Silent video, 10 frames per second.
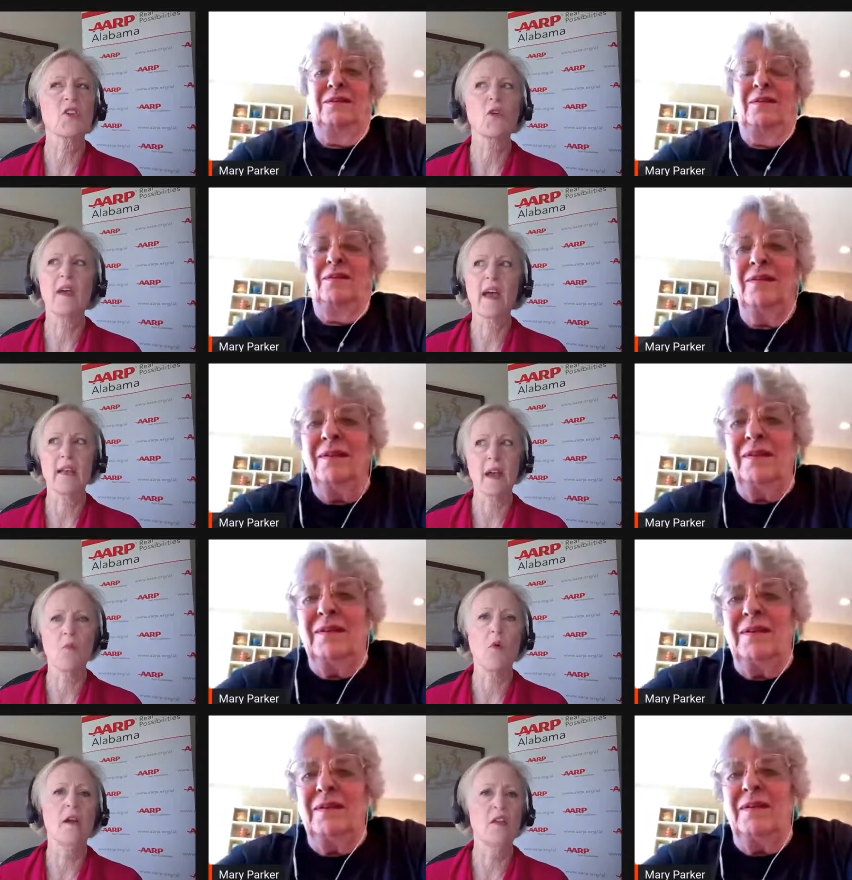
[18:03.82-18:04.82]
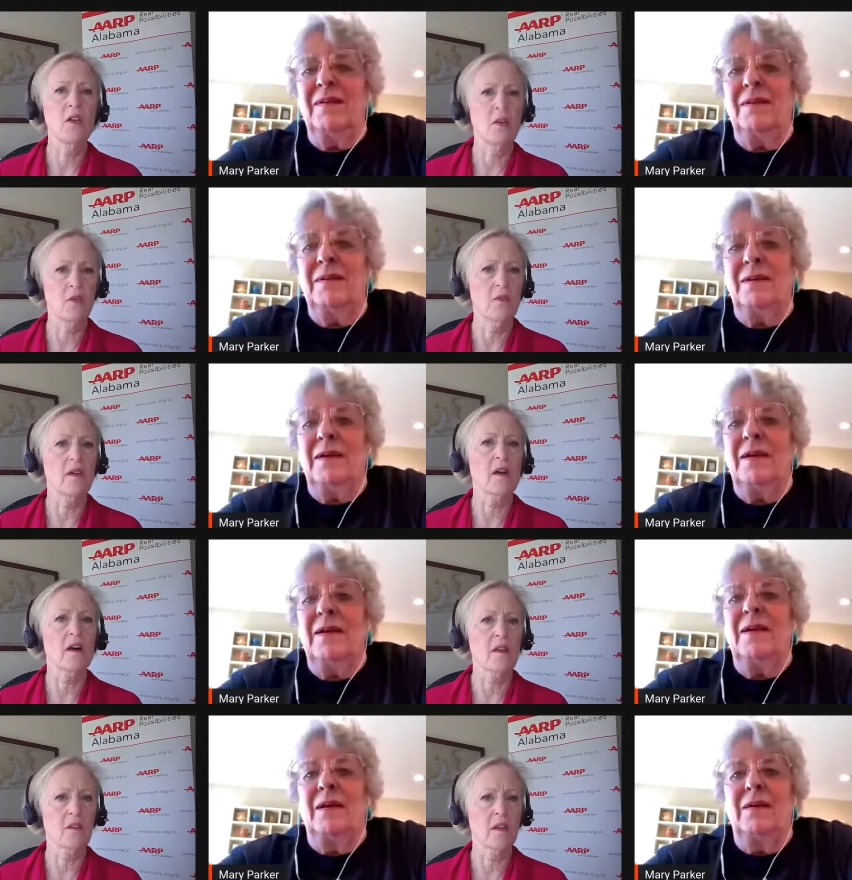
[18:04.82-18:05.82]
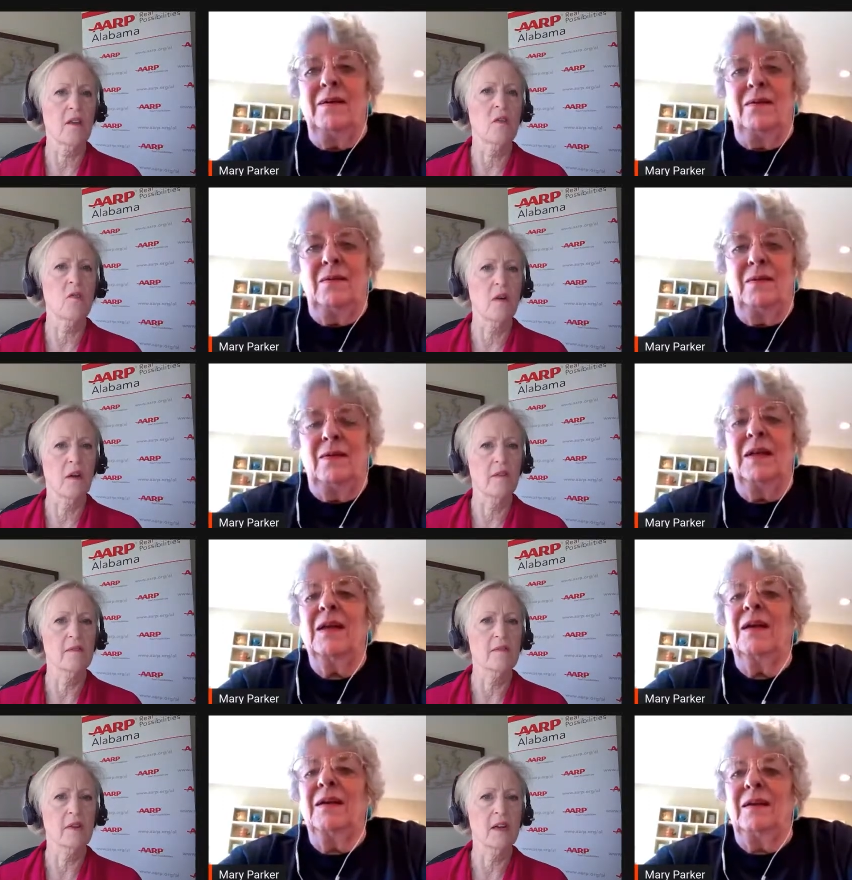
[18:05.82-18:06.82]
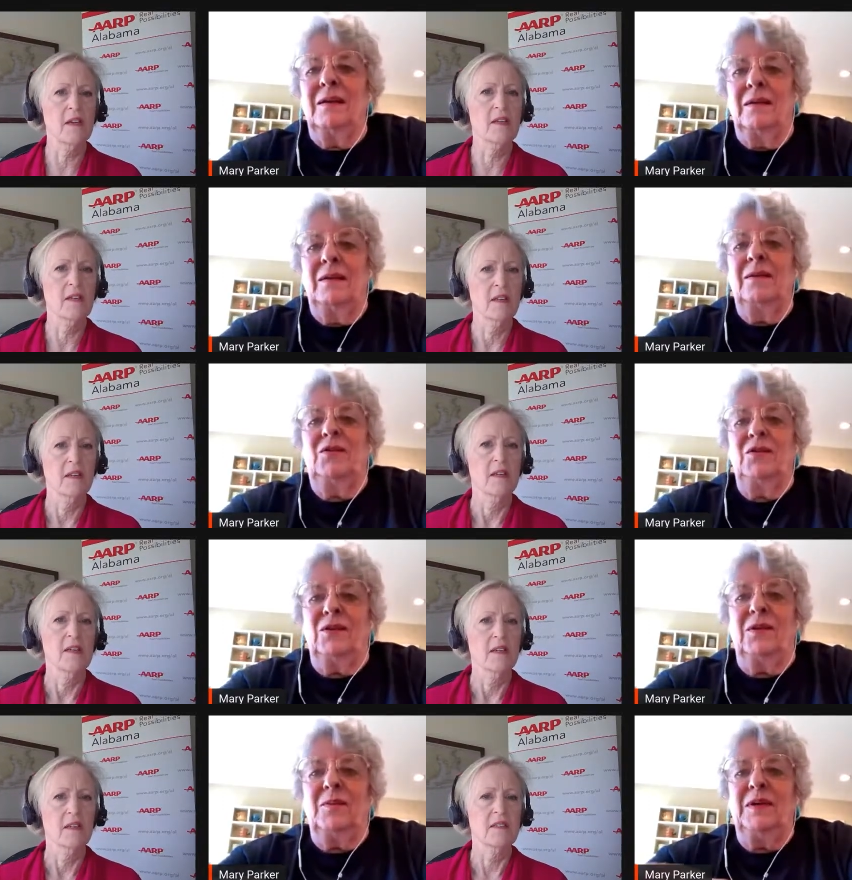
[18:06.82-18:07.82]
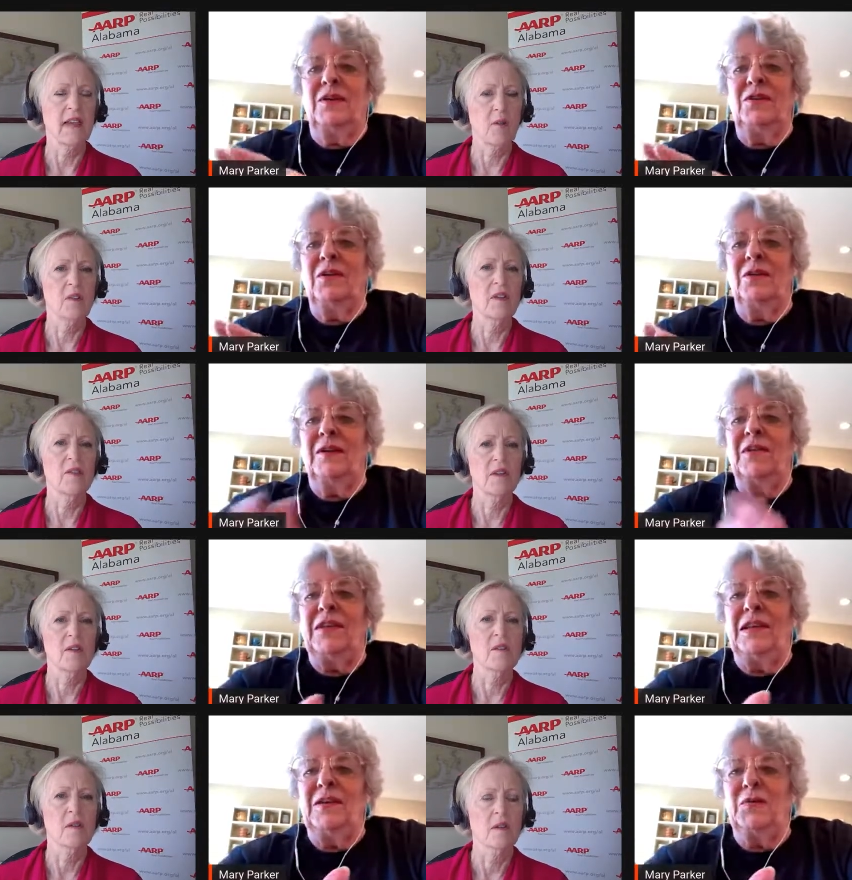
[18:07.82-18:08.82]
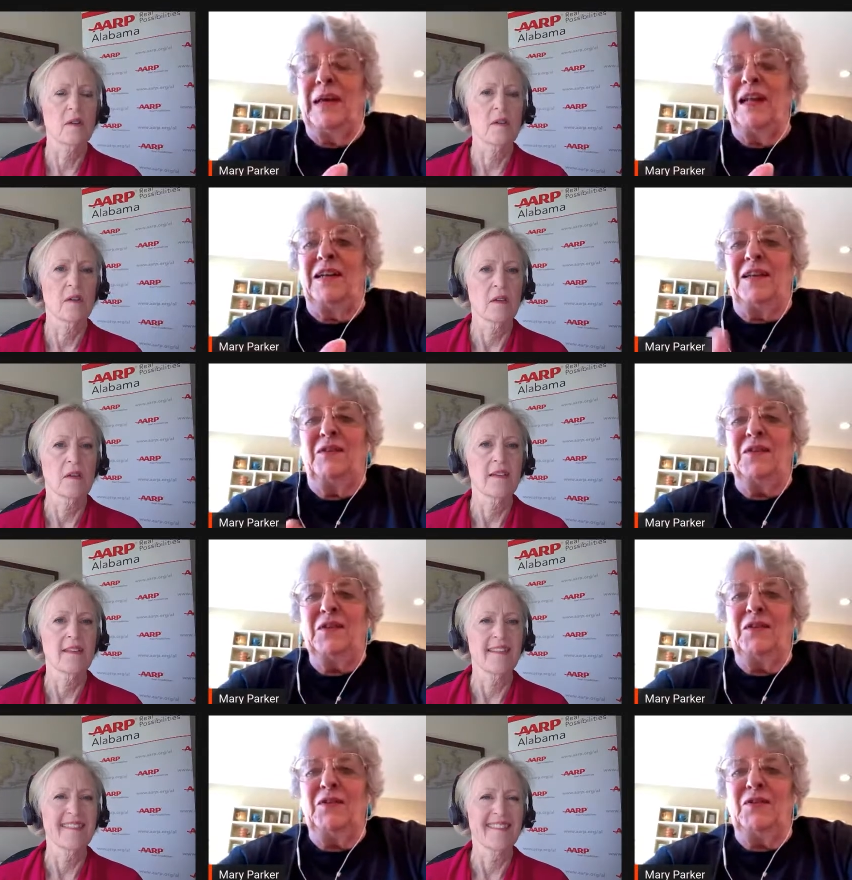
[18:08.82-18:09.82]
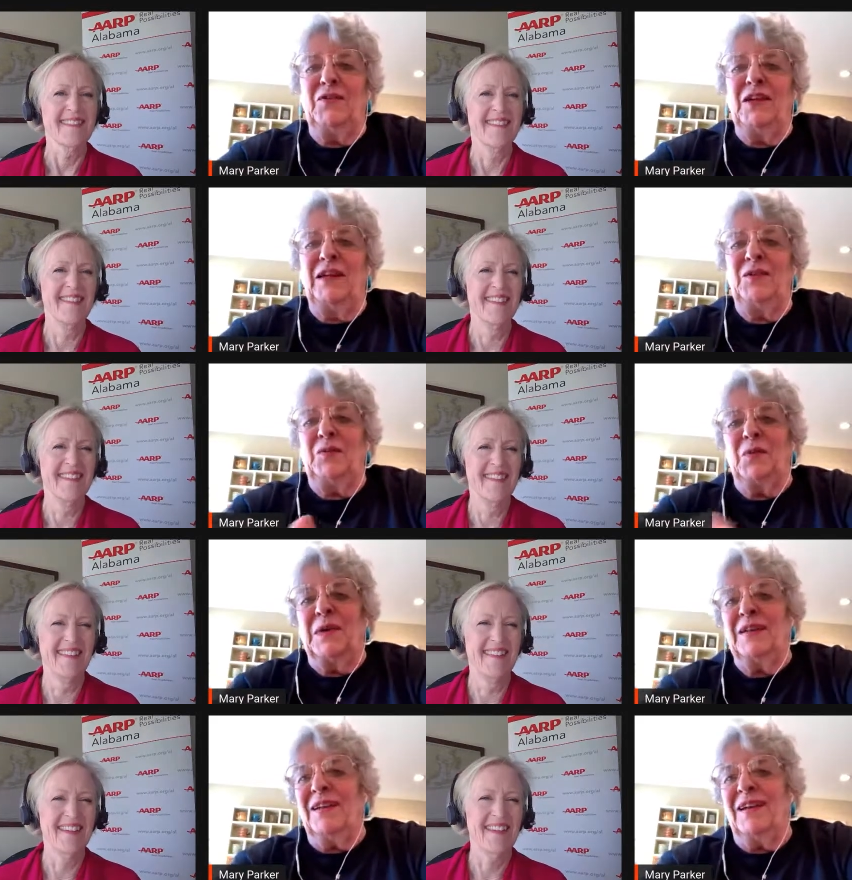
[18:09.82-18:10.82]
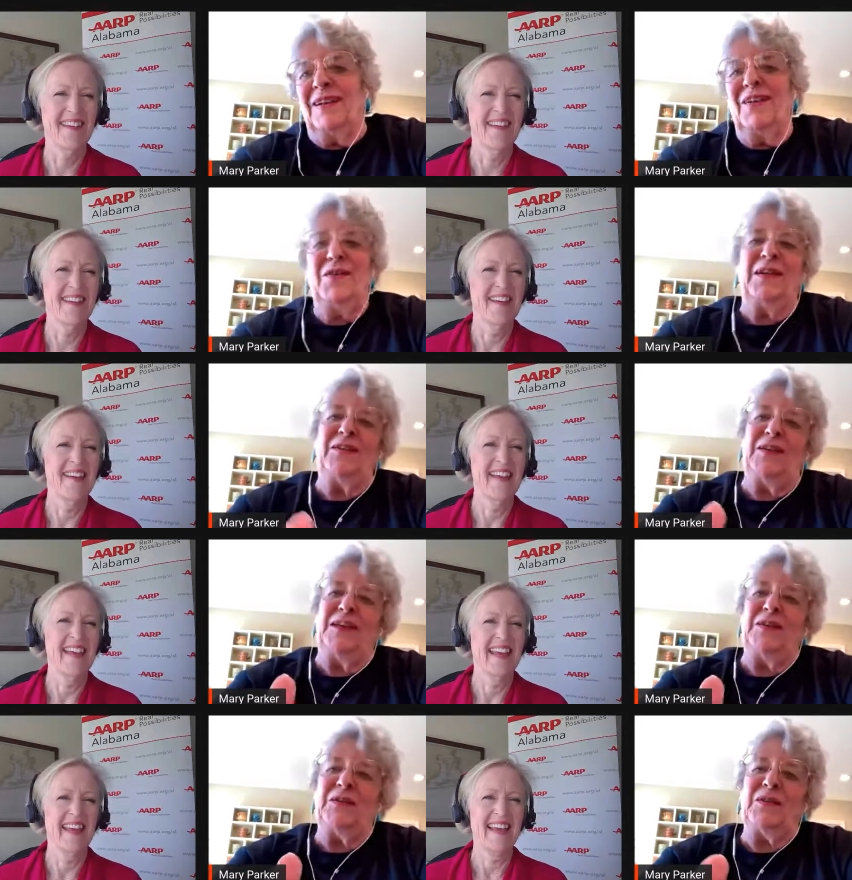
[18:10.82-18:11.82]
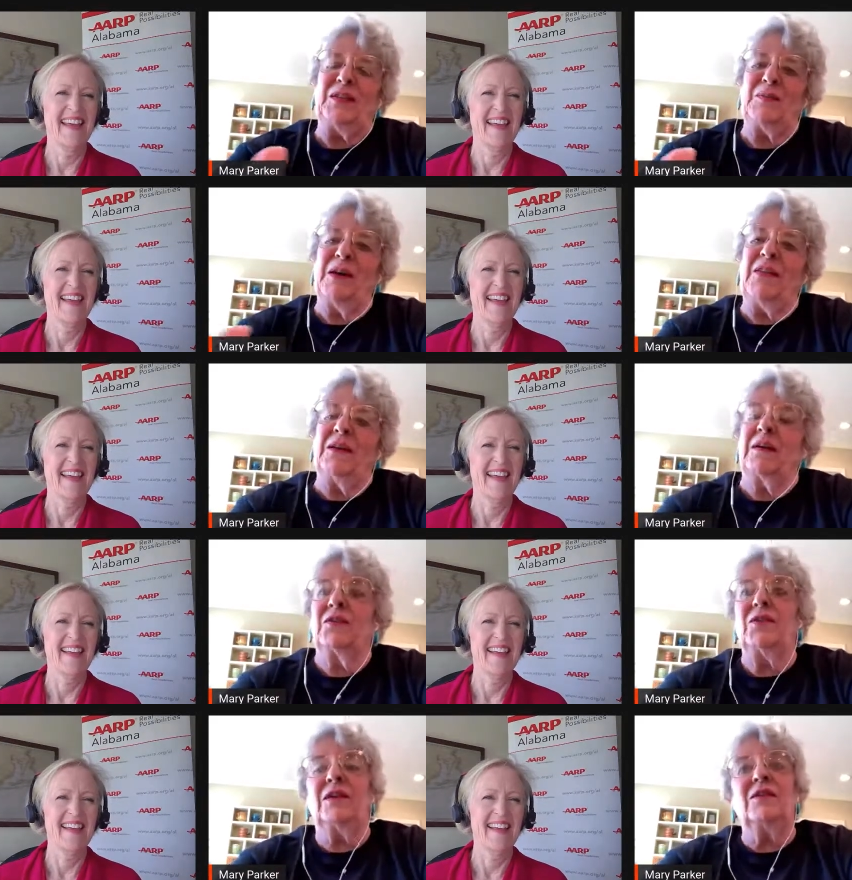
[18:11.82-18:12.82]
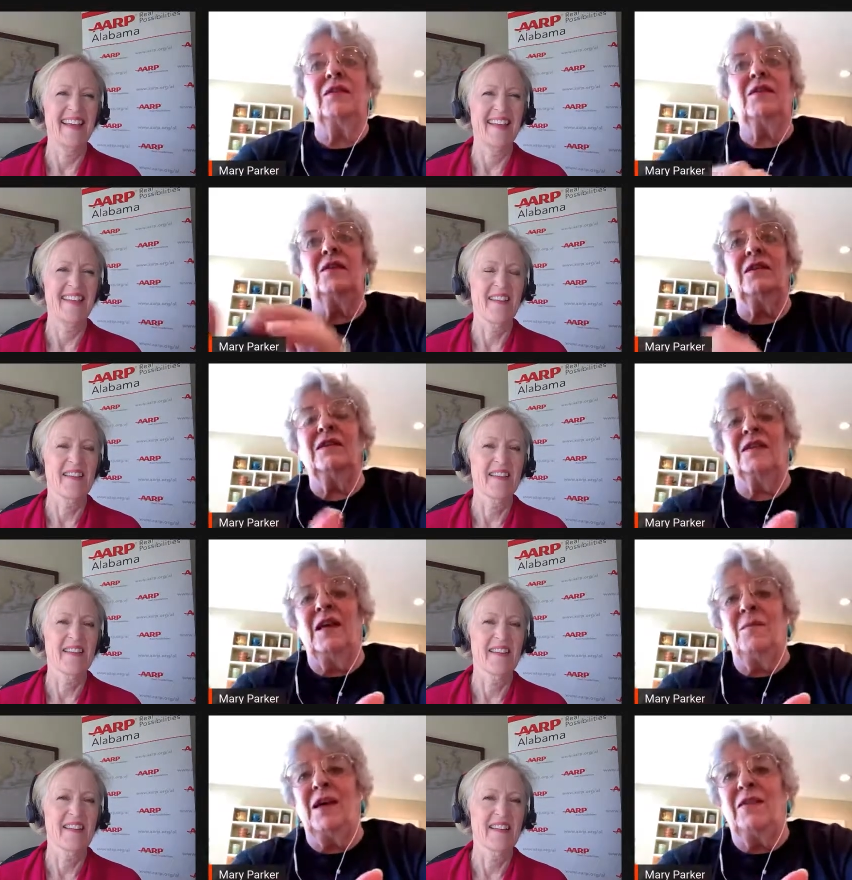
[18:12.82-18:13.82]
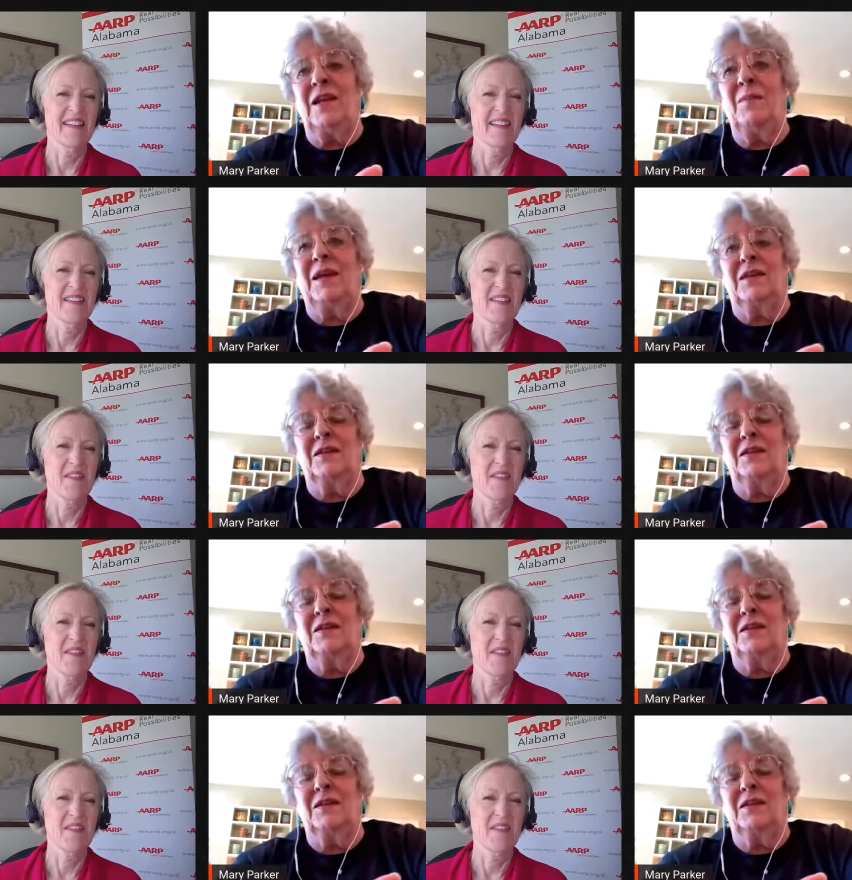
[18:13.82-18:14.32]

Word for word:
Speaker 1: create what you the color that you want right Sure, because you know everything
Speaker 2: is relative. As soon as you change one color, you can change some other colors. You could do the same method and make a